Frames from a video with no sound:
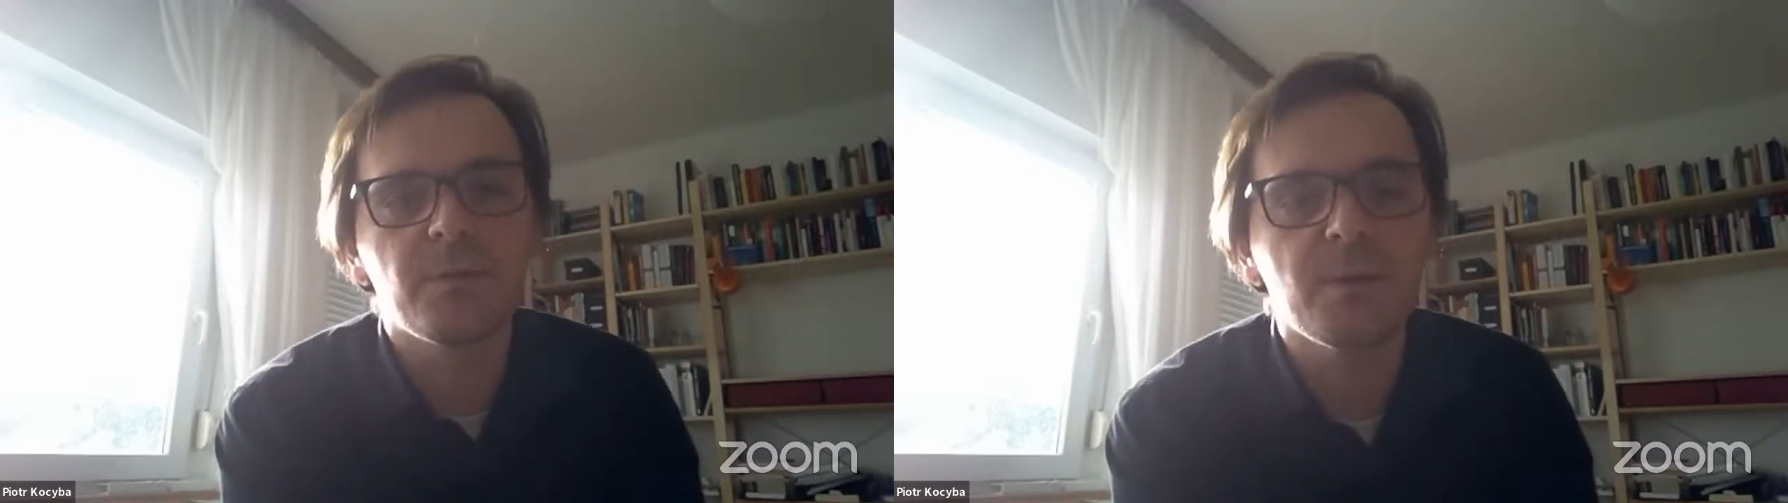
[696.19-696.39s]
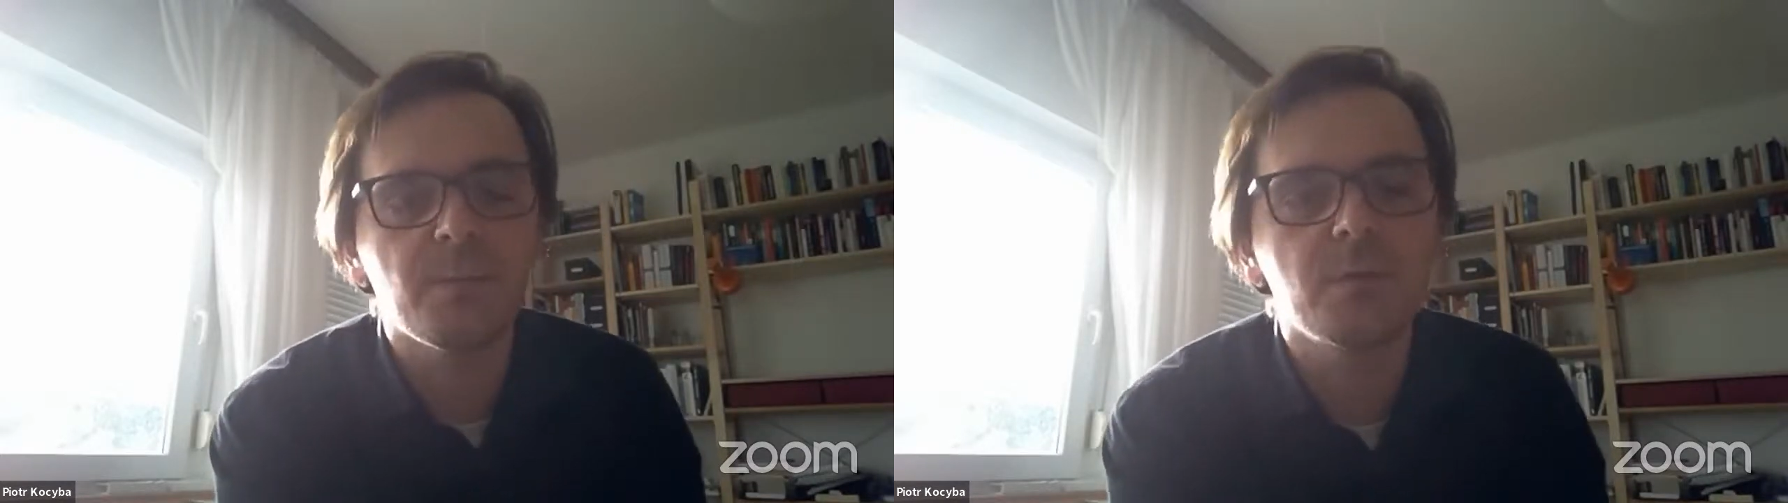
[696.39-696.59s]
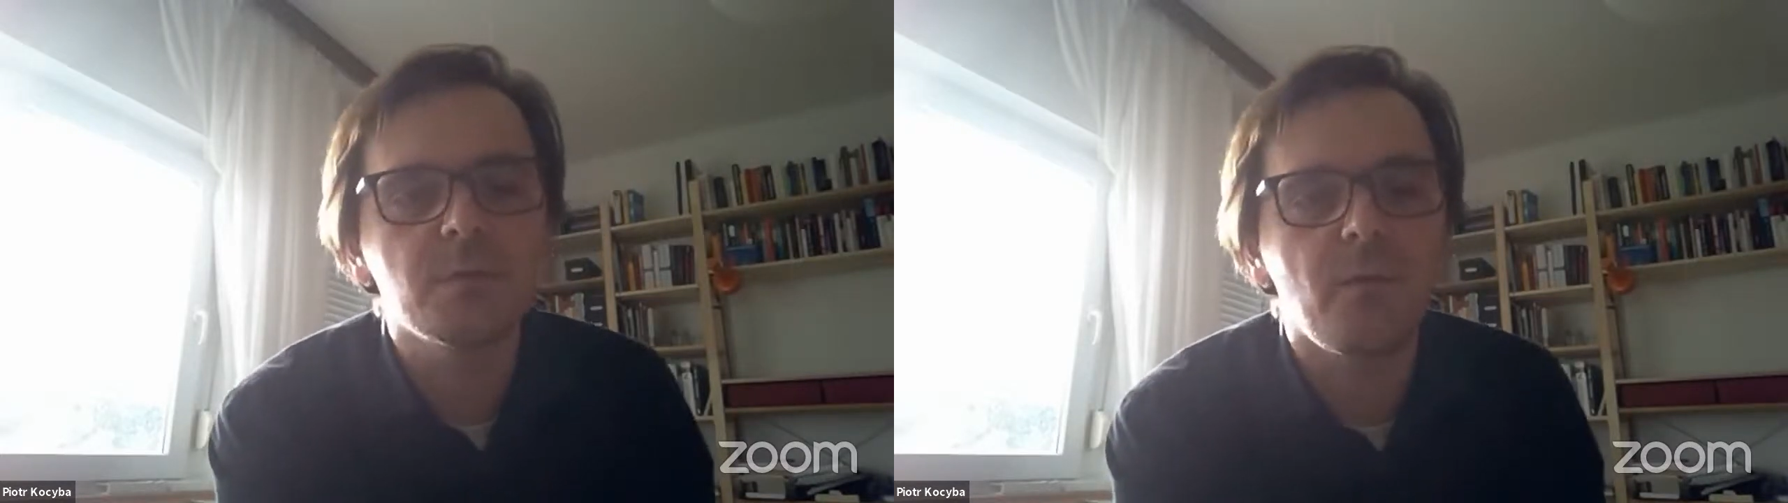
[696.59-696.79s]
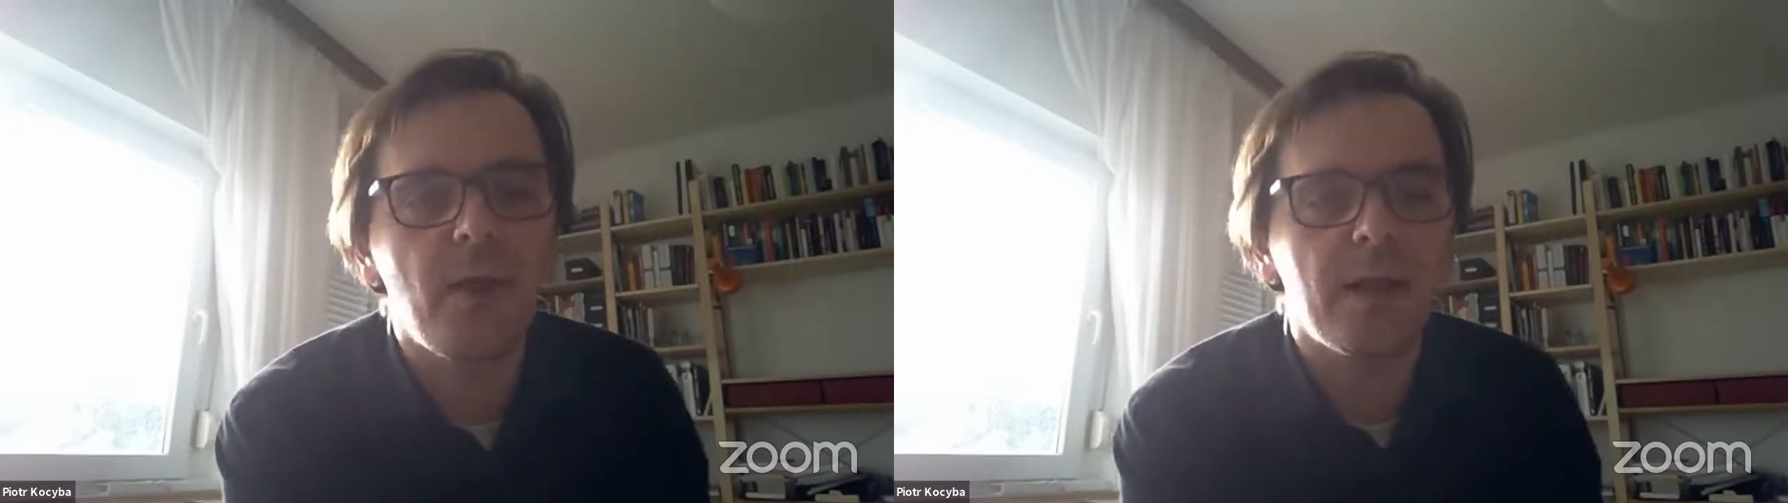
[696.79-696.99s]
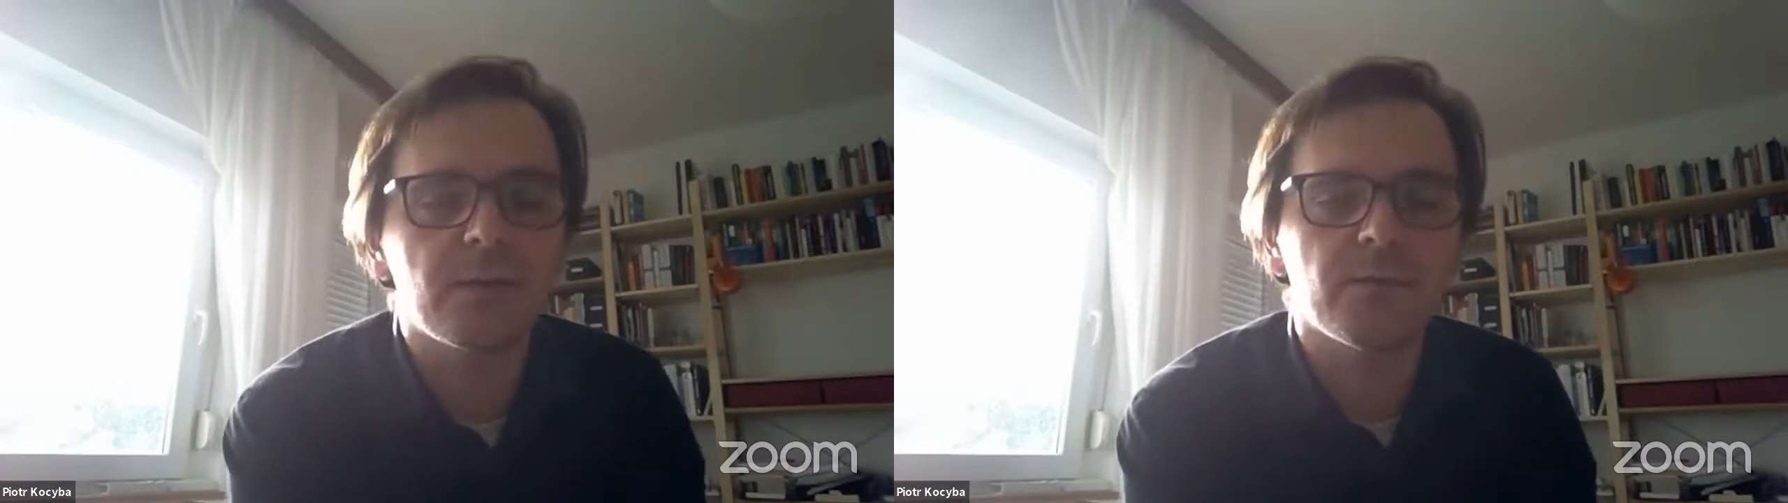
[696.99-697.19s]
People
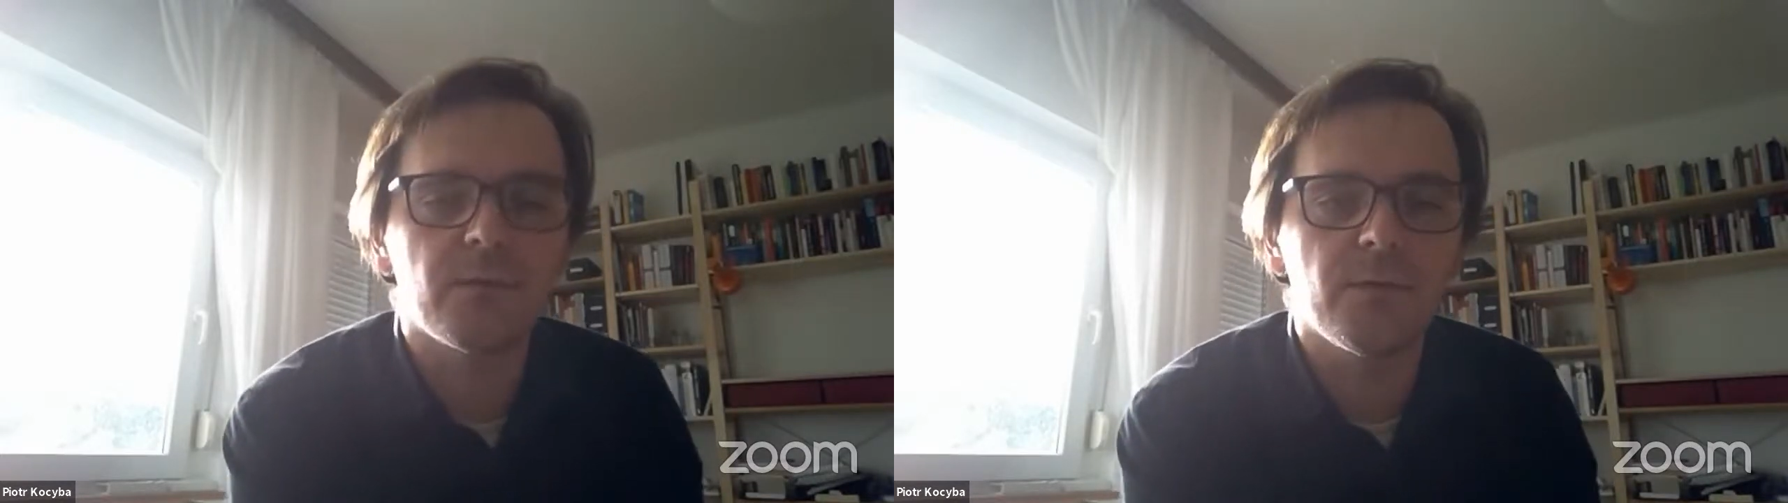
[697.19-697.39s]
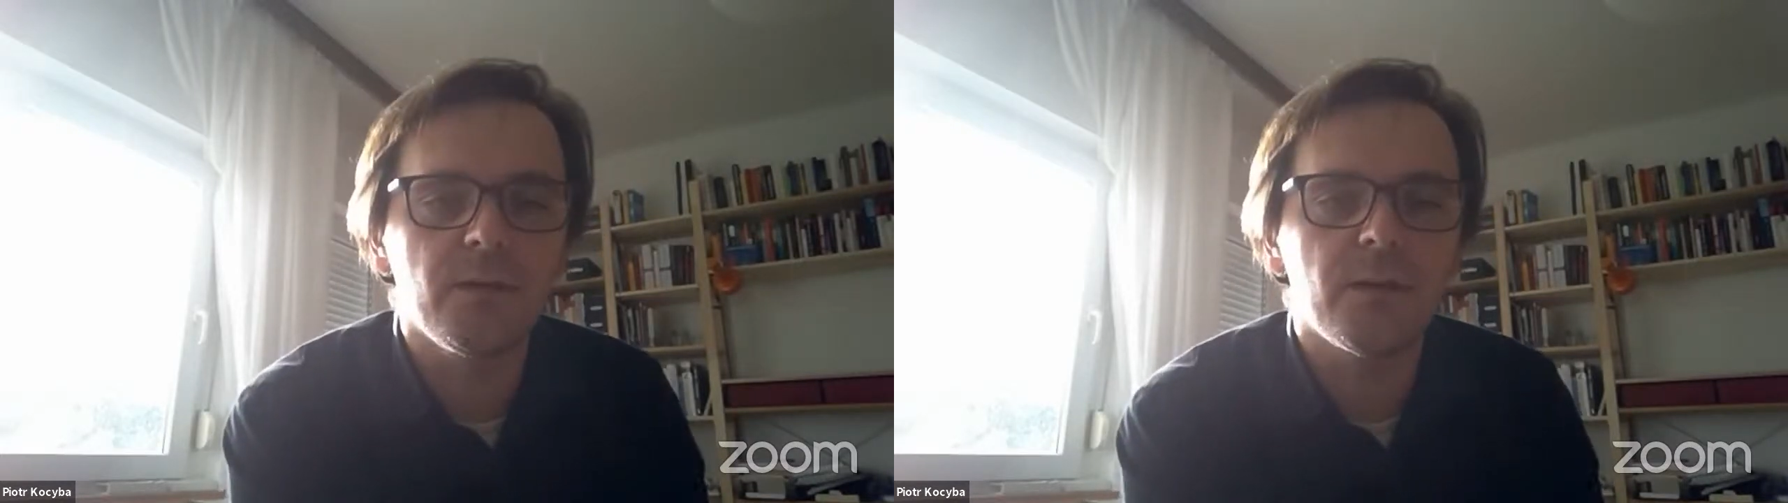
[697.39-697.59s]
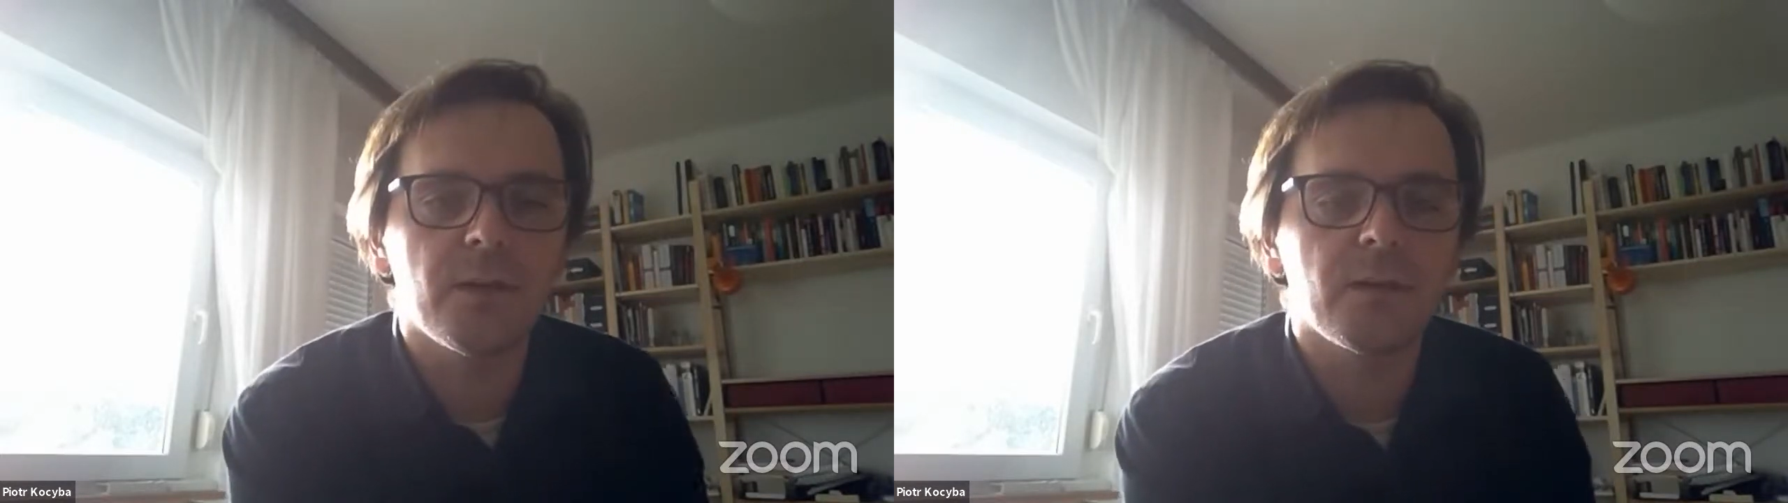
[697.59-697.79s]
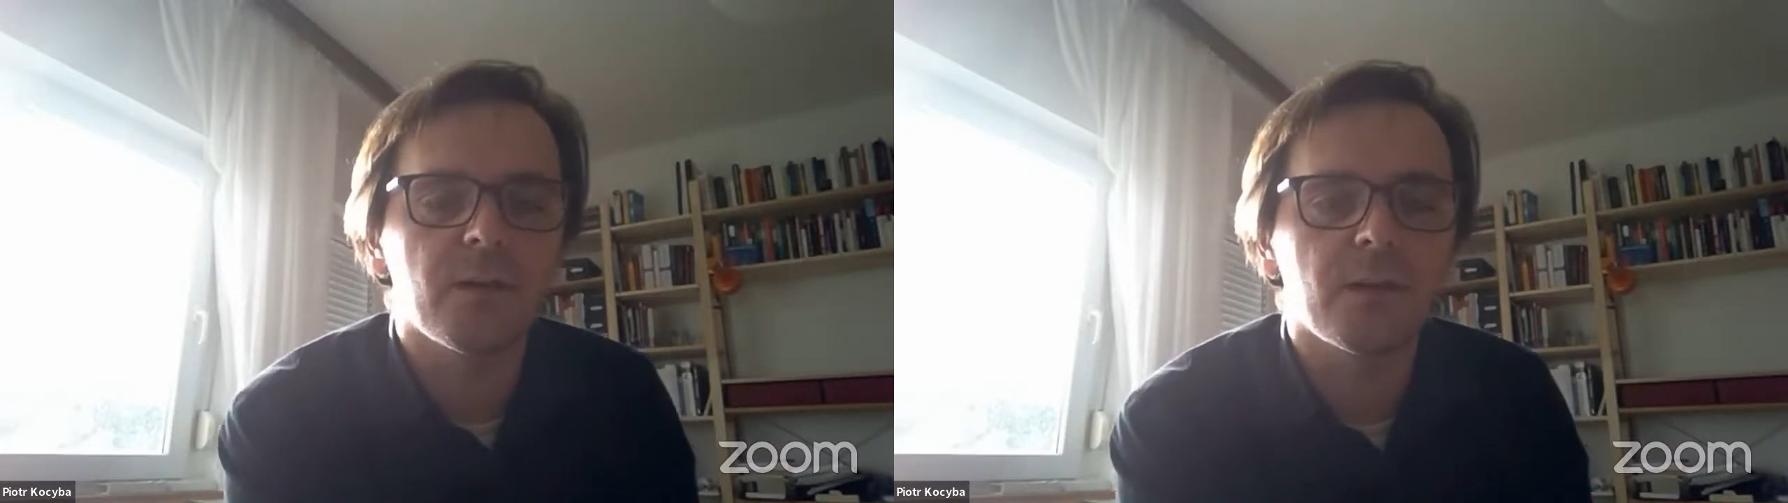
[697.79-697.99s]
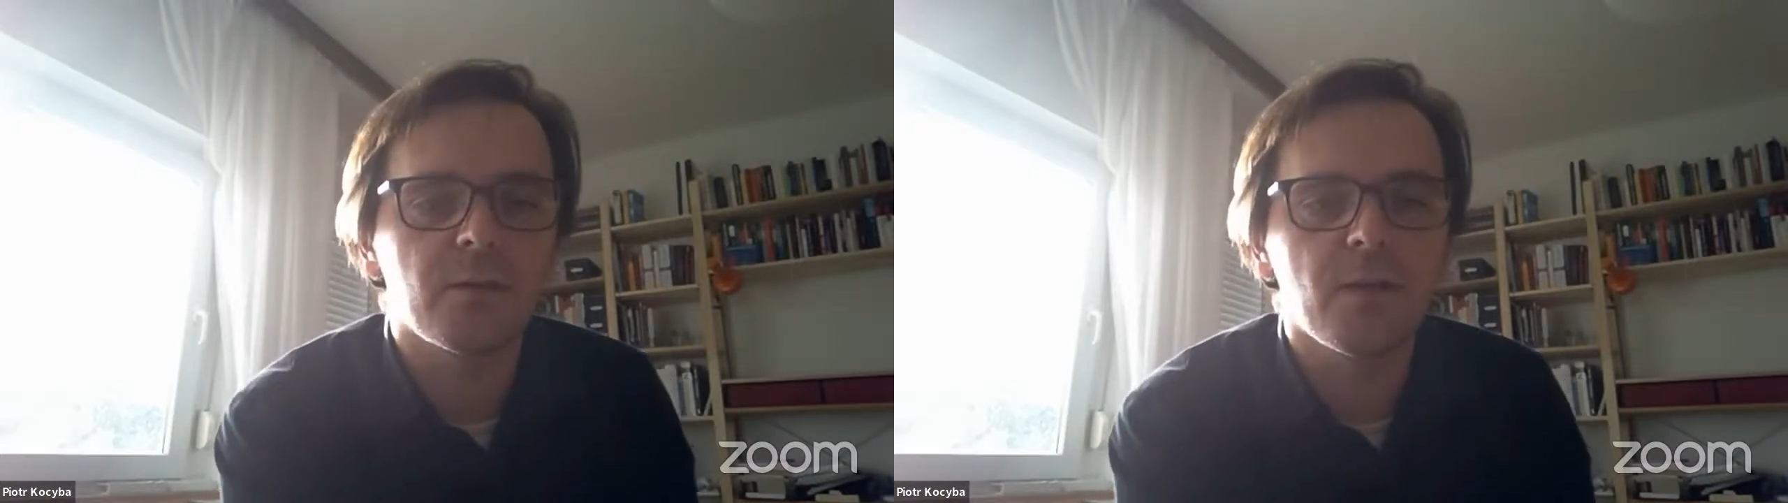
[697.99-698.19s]
had the feeling
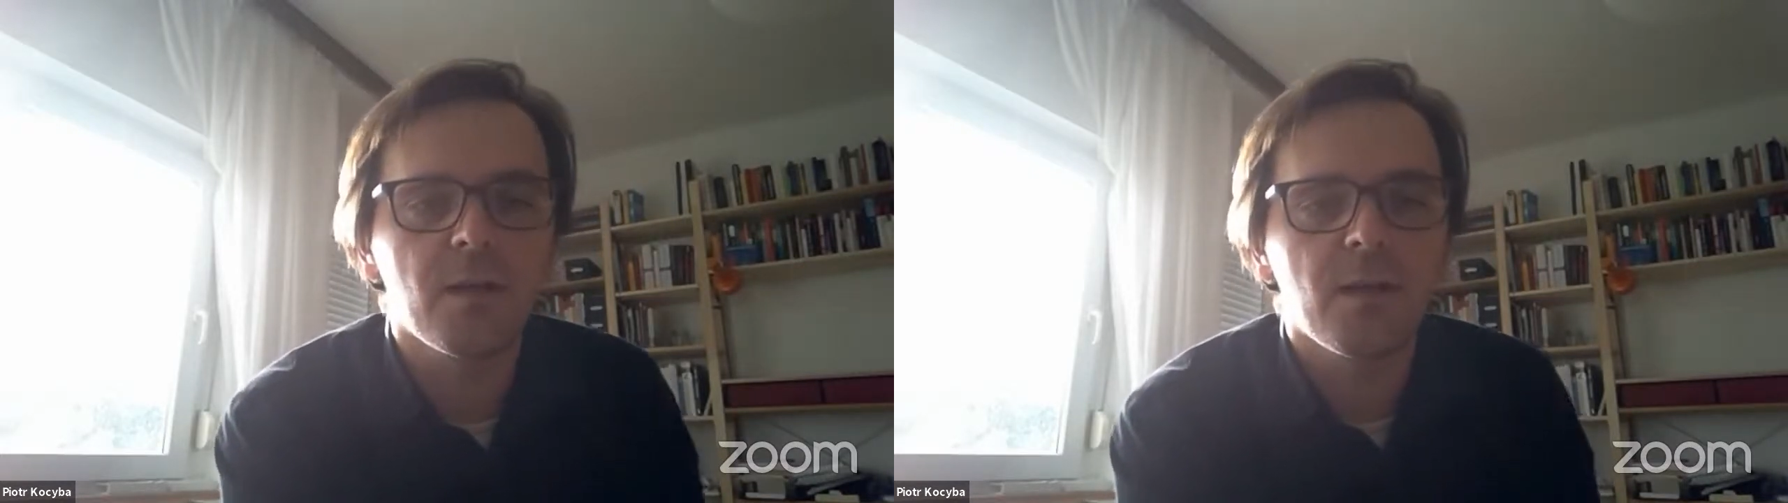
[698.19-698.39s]
that